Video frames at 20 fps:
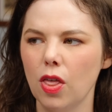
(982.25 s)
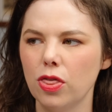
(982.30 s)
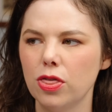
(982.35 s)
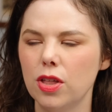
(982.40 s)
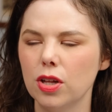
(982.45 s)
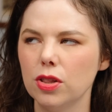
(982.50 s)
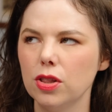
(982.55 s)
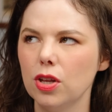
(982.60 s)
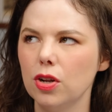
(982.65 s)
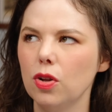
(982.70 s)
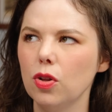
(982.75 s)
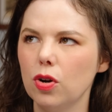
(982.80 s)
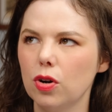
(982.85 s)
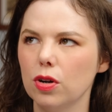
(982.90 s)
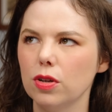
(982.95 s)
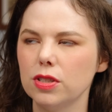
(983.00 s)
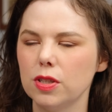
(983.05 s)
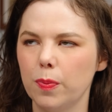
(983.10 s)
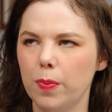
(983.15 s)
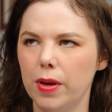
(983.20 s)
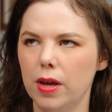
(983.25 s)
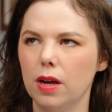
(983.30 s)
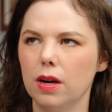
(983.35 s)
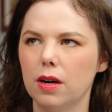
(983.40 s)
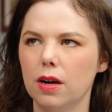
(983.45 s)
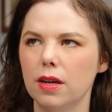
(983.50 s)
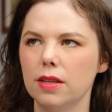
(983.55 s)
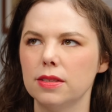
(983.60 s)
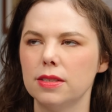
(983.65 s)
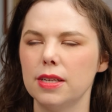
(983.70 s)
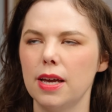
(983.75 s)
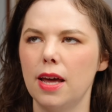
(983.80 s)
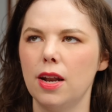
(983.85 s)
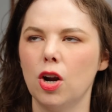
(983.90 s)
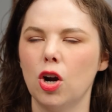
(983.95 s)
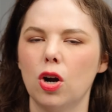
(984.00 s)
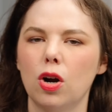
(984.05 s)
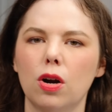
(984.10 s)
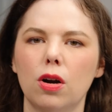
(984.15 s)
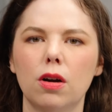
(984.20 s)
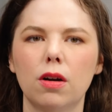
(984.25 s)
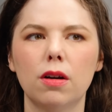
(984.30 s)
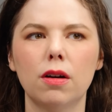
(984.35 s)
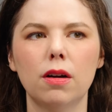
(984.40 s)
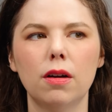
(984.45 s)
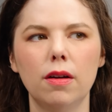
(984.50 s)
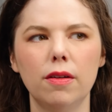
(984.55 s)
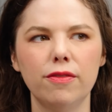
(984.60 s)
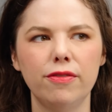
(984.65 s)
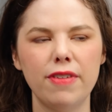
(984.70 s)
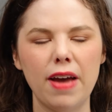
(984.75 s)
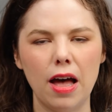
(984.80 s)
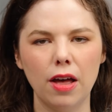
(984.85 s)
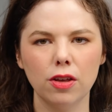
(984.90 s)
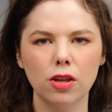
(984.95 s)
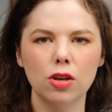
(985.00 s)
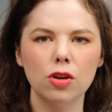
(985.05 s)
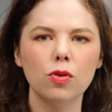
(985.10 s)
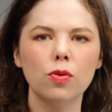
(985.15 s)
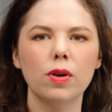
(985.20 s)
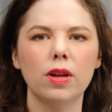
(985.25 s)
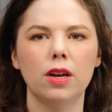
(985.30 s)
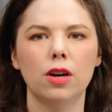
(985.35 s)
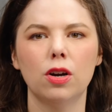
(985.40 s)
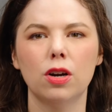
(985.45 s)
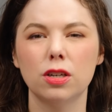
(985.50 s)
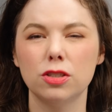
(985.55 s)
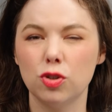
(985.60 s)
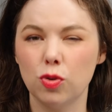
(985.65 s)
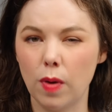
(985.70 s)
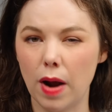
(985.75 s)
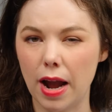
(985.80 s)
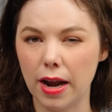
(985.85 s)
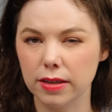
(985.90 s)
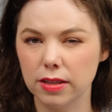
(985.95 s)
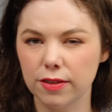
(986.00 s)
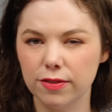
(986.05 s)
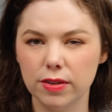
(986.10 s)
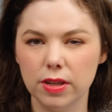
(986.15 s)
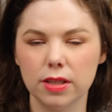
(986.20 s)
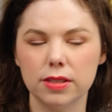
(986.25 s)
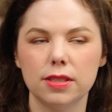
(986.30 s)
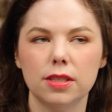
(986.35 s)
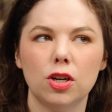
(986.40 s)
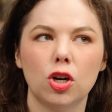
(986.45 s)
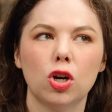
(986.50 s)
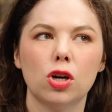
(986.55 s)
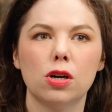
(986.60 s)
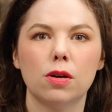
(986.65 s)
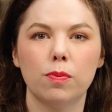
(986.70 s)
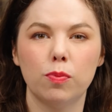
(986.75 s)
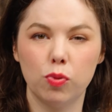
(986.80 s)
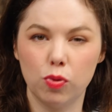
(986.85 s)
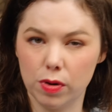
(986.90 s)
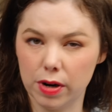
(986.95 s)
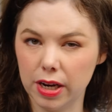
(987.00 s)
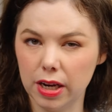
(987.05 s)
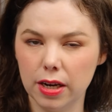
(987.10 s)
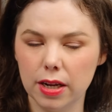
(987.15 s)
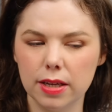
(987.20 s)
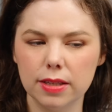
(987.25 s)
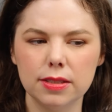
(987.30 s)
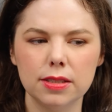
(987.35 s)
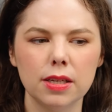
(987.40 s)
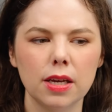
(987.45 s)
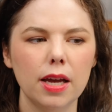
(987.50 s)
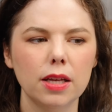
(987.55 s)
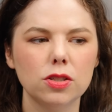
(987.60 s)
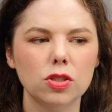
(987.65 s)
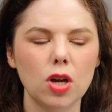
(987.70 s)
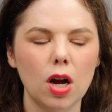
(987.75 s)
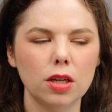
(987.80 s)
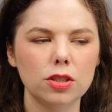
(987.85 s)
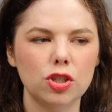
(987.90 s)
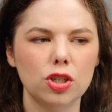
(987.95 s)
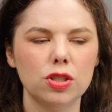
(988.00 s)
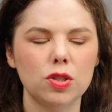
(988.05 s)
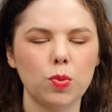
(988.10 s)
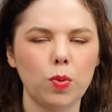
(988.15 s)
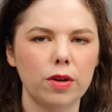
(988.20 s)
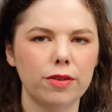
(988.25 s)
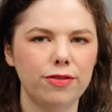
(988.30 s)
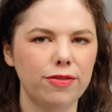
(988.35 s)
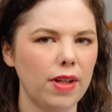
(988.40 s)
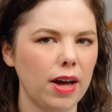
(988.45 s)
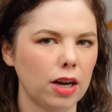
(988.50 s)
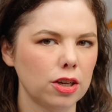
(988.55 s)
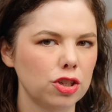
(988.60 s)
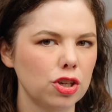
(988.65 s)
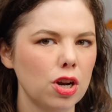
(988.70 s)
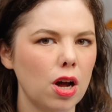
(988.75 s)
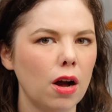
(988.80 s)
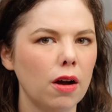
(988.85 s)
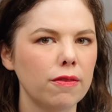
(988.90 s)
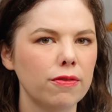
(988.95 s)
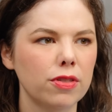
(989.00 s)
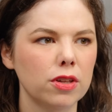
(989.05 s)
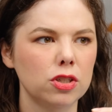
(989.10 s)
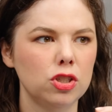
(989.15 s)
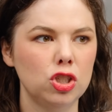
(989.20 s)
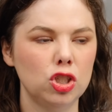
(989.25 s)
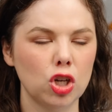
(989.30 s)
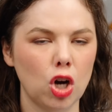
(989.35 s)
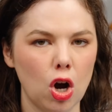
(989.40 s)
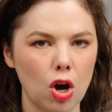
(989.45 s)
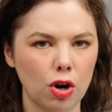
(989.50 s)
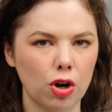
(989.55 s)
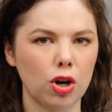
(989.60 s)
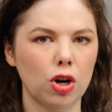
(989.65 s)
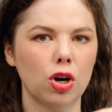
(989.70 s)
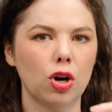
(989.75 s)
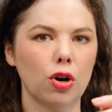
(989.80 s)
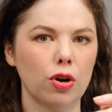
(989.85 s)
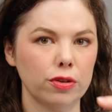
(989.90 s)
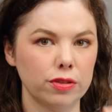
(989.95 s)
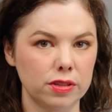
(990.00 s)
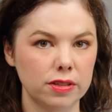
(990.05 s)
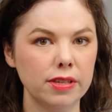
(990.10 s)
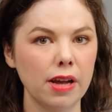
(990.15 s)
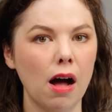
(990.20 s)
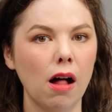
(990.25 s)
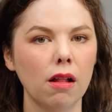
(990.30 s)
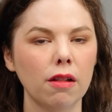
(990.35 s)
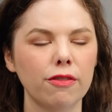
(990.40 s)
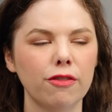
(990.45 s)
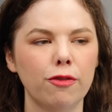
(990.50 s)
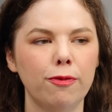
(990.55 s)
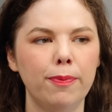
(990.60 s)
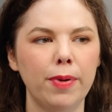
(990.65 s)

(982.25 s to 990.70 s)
the little girl's appearance and her value and her attractiveness and her prettiness is not just a reflection of the daughter herself,